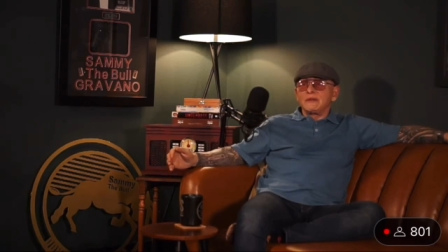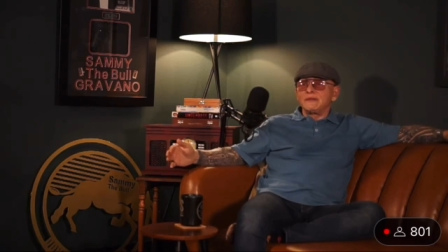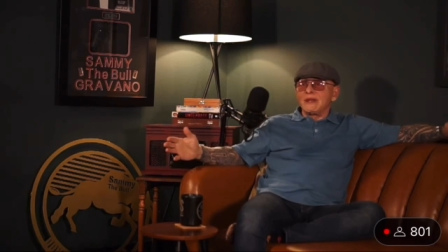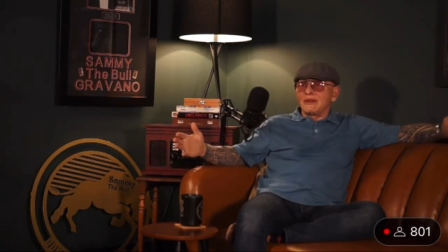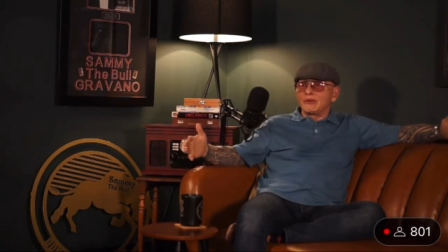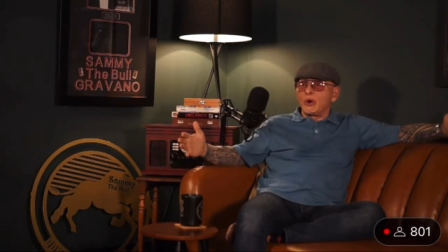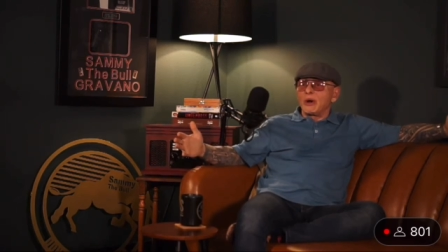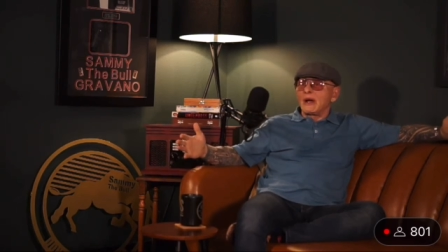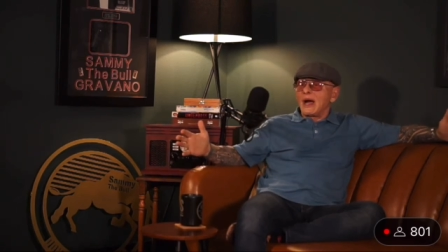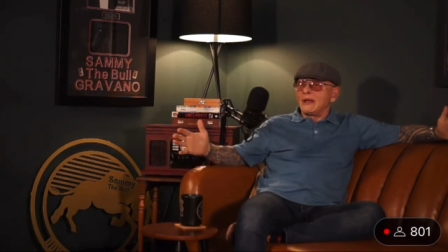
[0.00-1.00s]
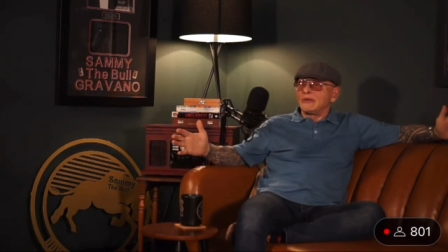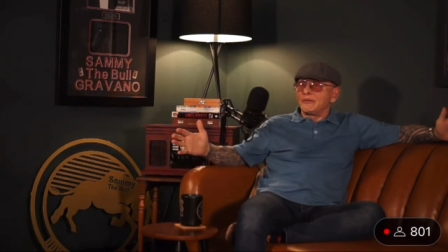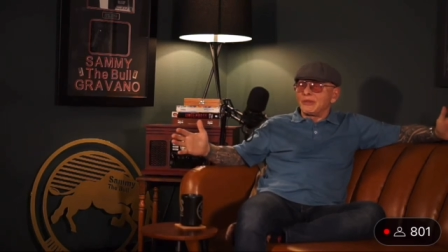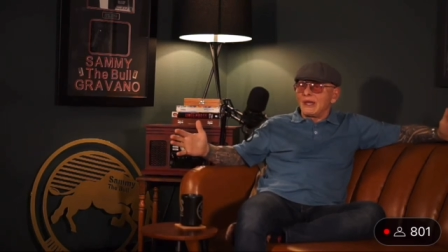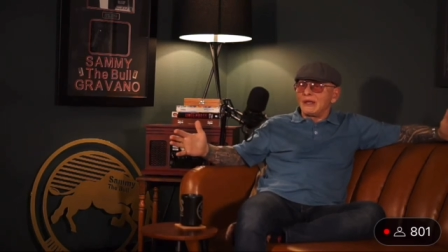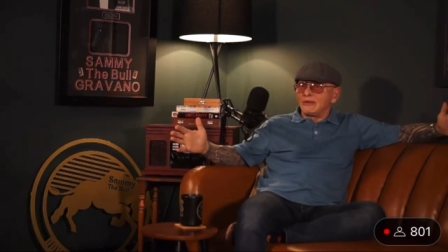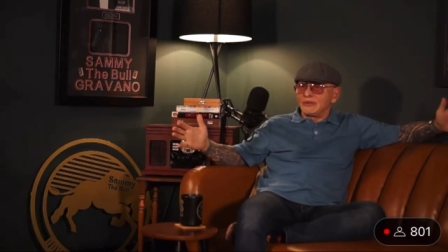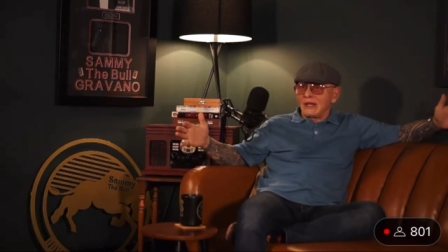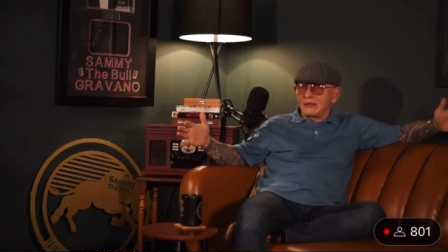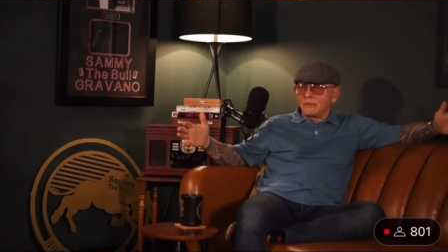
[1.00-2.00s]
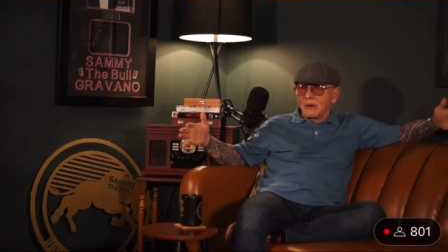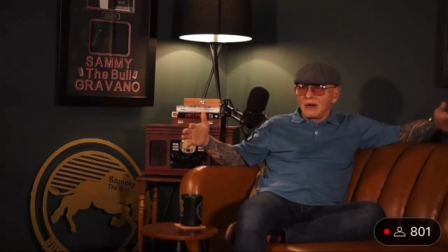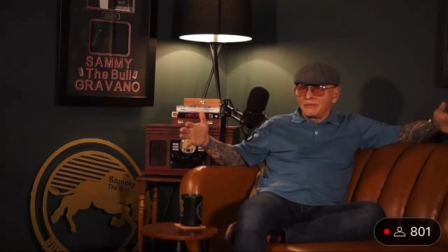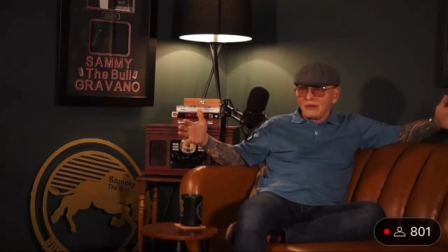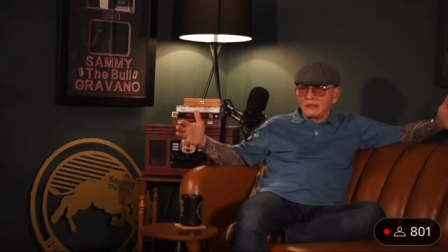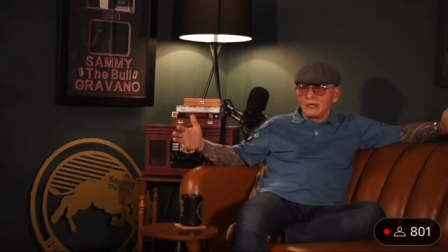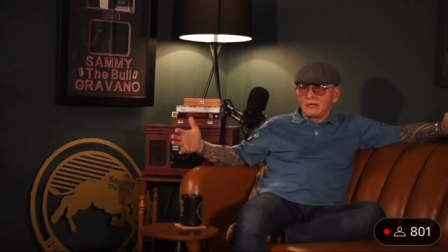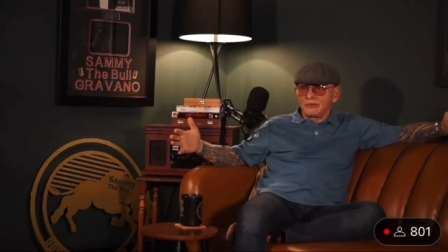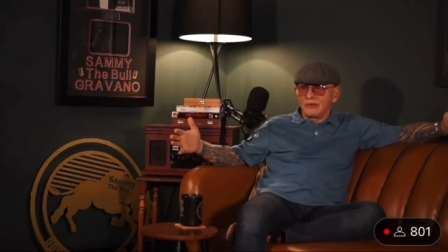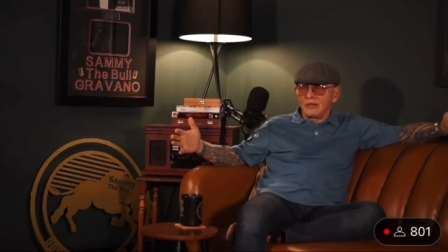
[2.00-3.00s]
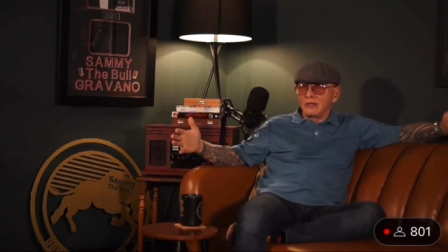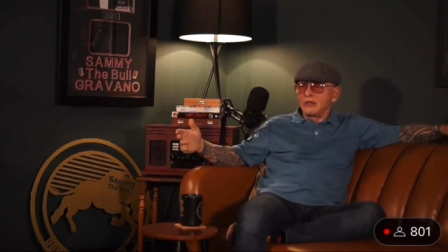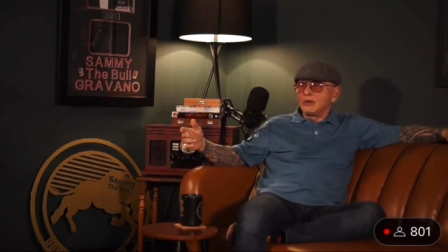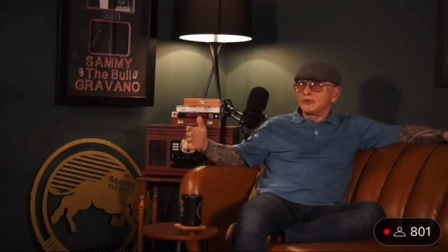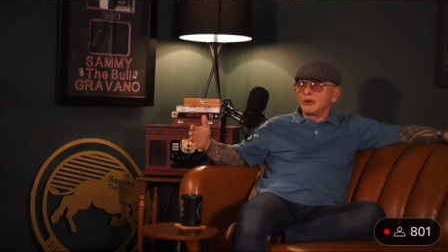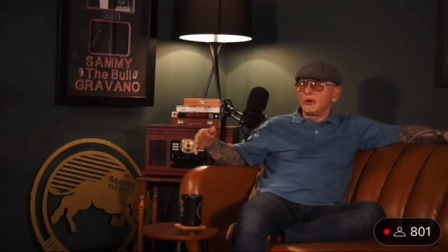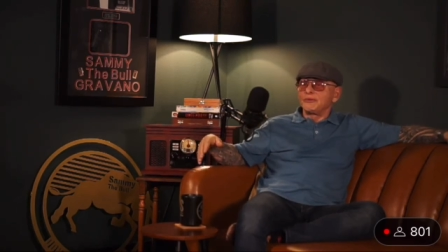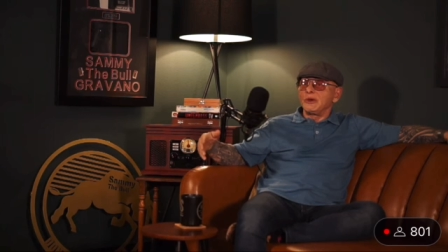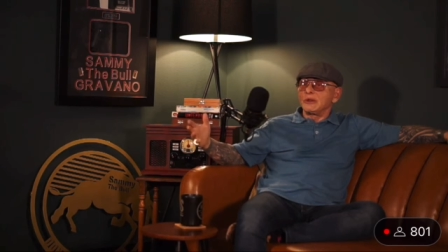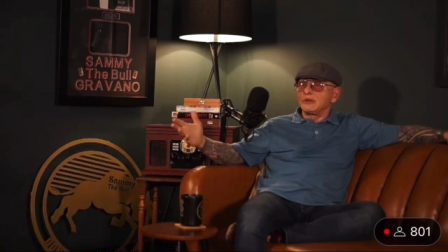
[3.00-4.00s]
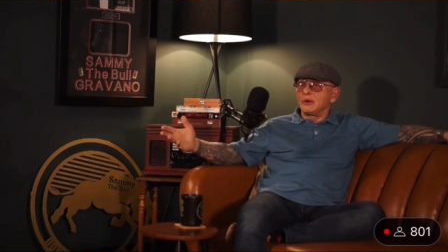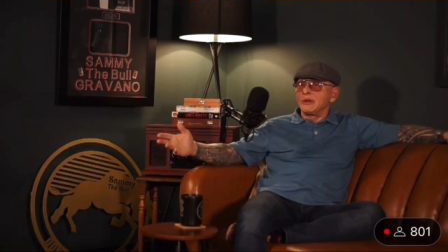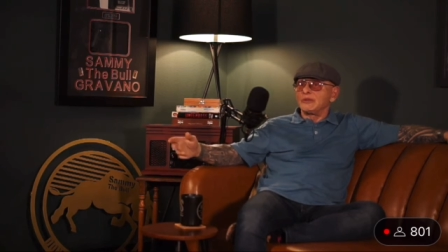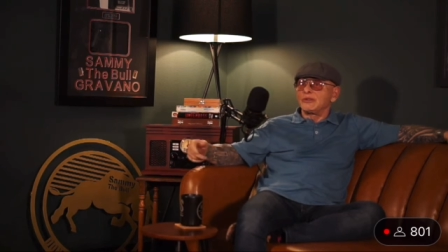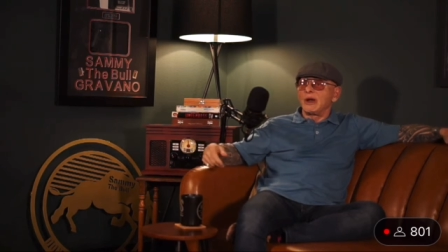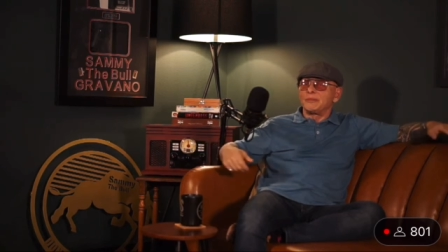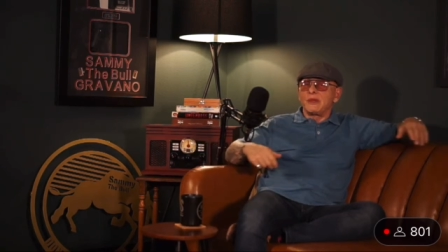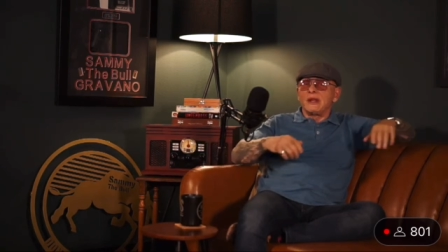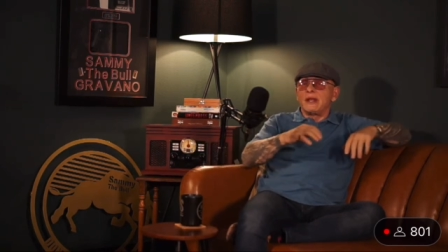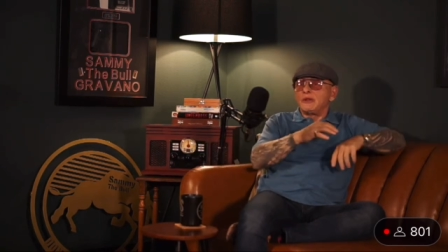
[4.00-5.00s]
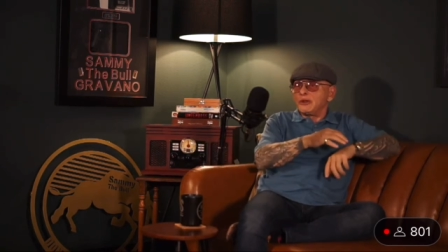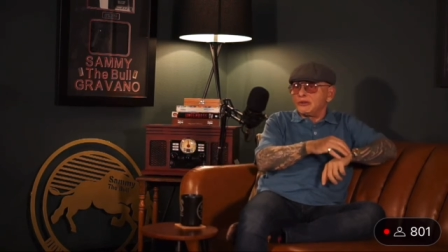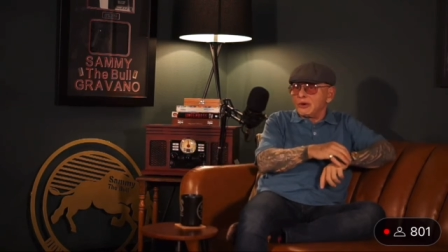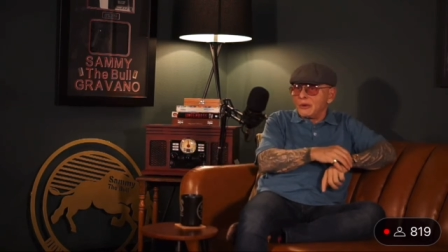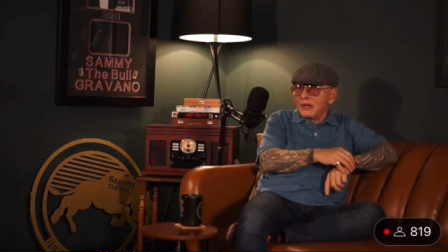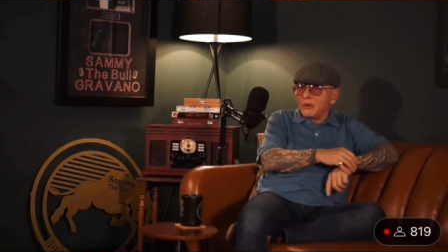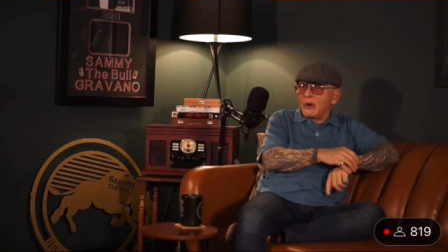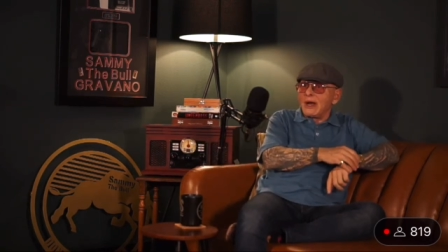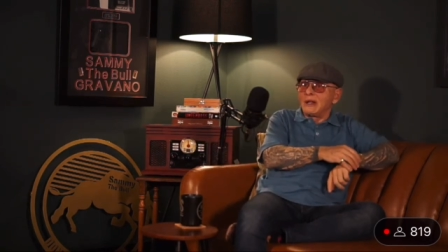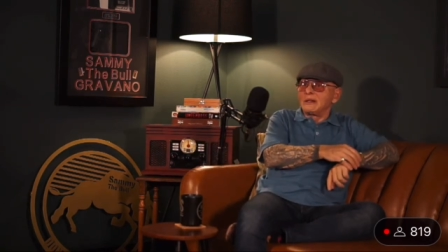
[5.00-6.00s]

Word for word: There's all kinds of things that the mafia does for you. So if you're doing something and you're doing well